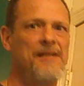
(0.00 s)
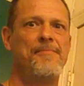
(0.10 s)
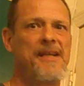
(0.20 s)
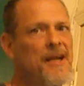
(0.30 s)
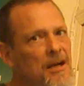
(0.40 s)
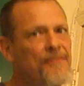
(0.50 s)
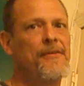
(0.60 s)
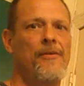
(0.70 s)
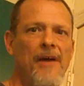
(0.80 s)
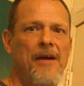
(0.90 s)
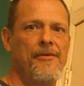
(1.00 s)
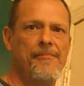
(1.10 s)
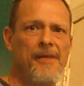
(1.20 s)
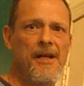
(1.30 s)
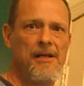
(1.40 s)
Be careful around him,
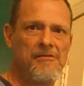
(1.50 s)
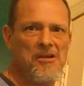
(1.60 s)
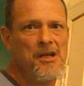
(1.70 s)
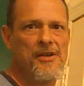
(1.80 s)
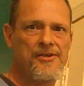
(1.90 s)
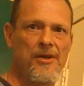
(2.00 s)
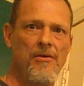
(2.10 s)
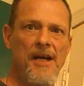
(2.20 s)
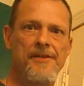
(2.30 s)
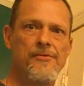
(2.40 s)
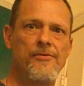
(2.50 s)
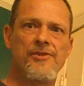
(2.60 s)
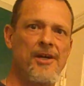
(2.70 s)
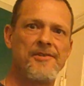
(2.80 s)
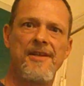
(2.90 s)
you know. So I do
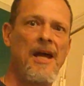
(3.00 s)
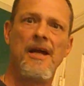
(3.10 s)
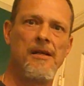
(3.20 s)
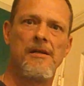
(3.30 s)
just that.